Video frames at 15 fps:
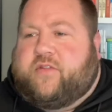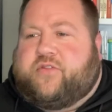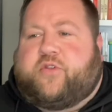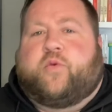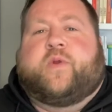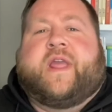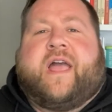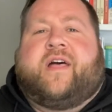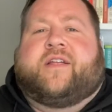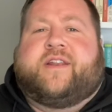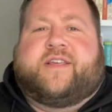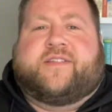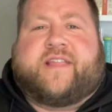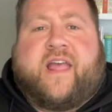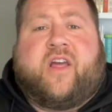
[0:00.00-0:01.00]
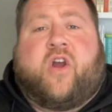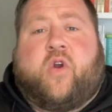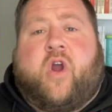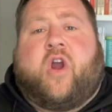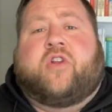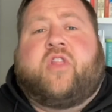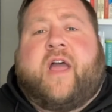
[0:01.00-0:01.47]
The reality is that
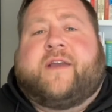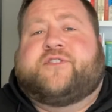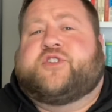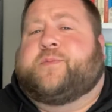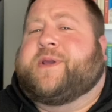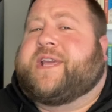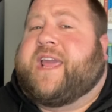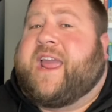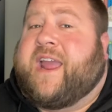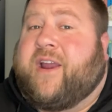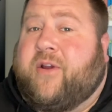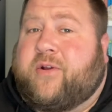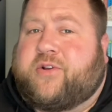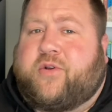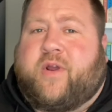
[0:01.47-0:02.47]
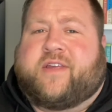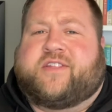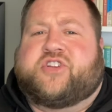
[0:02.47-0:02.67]
our lives should be characterized,